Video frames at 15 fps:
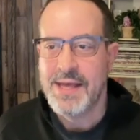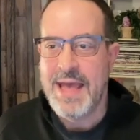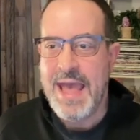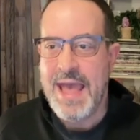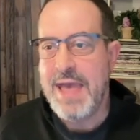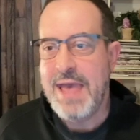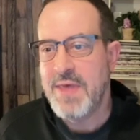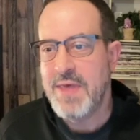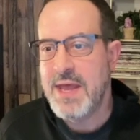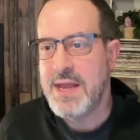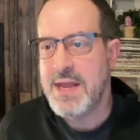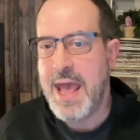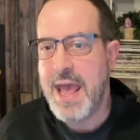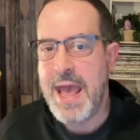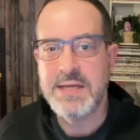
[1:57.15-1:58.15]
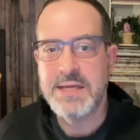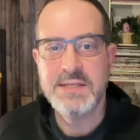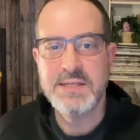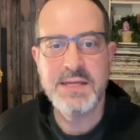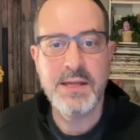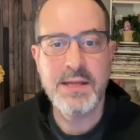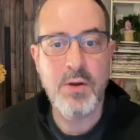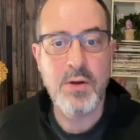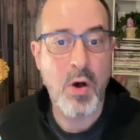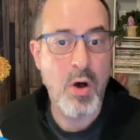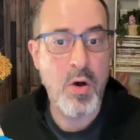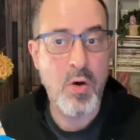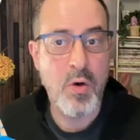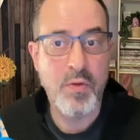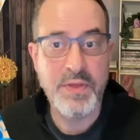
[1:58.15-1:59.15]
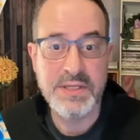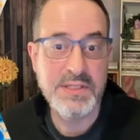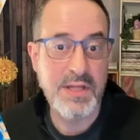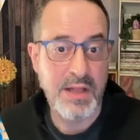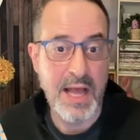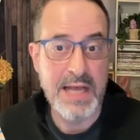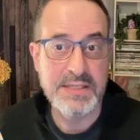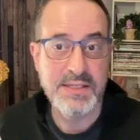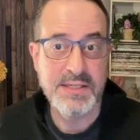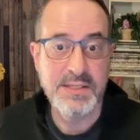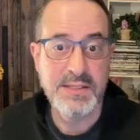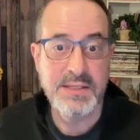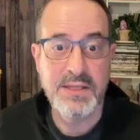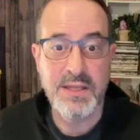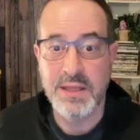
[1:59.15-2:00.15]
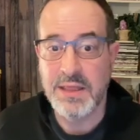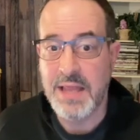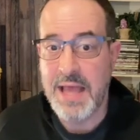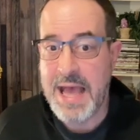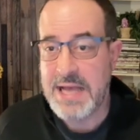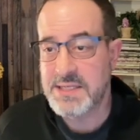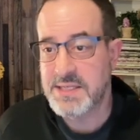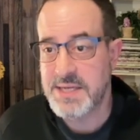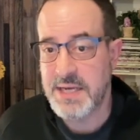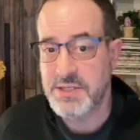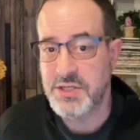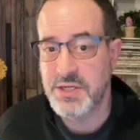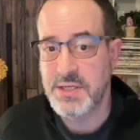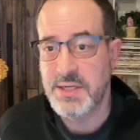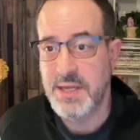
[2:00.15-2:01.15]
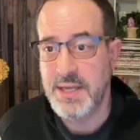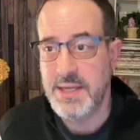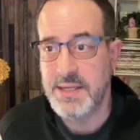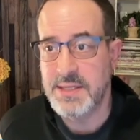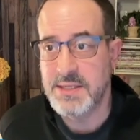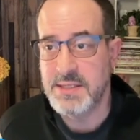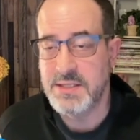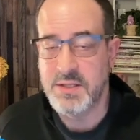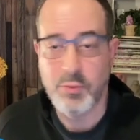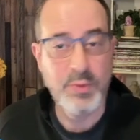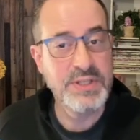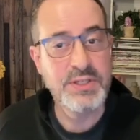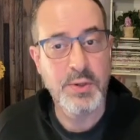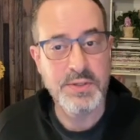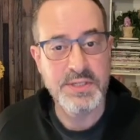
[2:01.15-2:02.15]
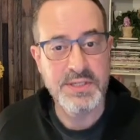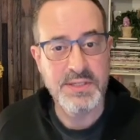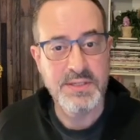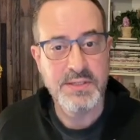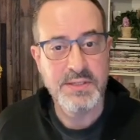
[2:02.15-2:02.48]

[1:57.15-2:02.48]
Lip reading: And then, as in all these classes, the last section is the resources